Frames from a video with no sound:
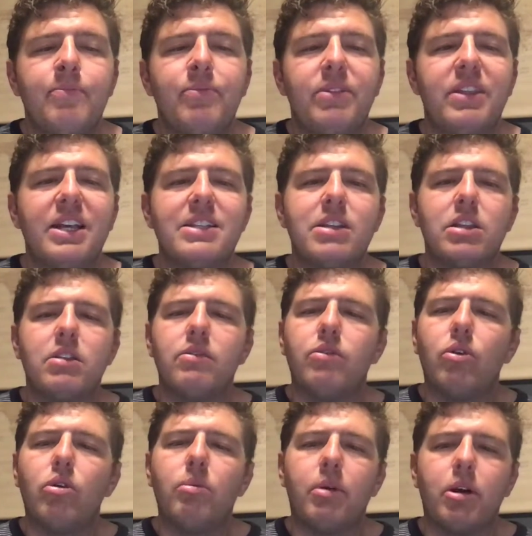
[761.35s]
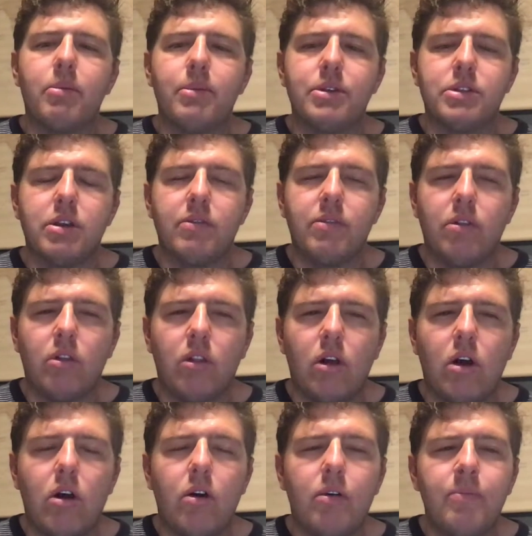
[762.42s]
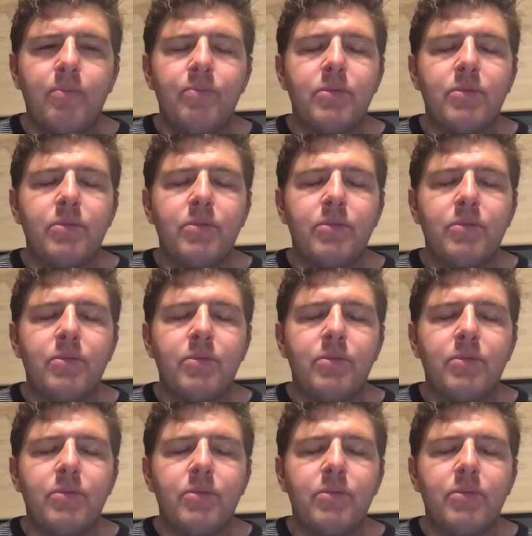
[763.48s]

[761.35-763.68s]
And that's not the full purpose of the law,